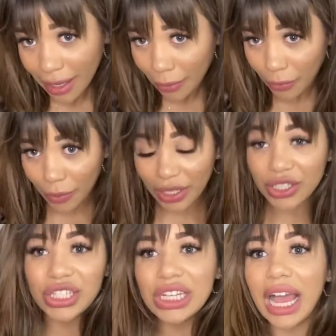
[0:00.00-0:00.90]
which
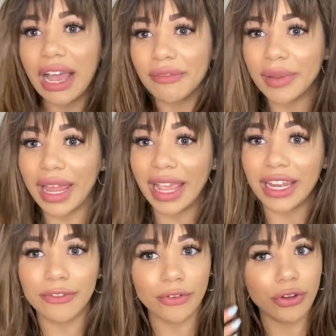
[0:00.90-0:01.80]
I've been hating
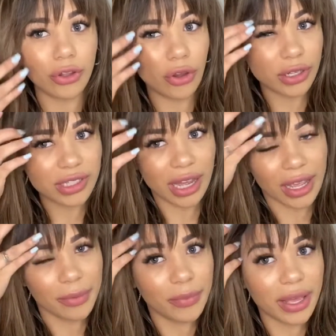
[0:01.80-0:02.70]
for a long time,
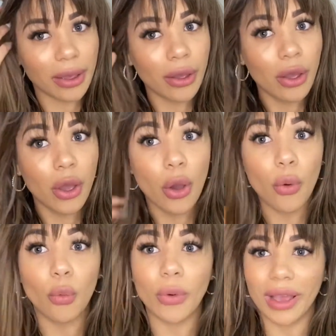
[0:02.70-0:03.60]
but
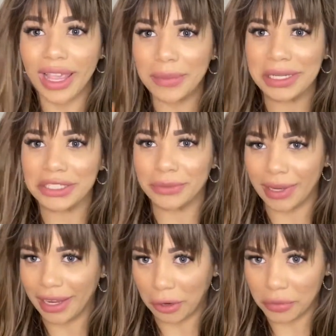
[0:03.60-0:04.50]
I keep touching my
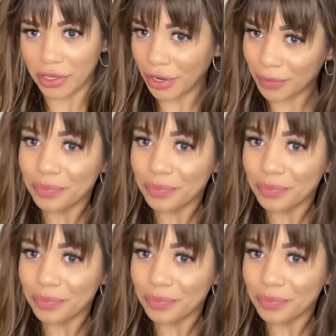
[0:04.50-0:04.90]
hair, I'm sorry.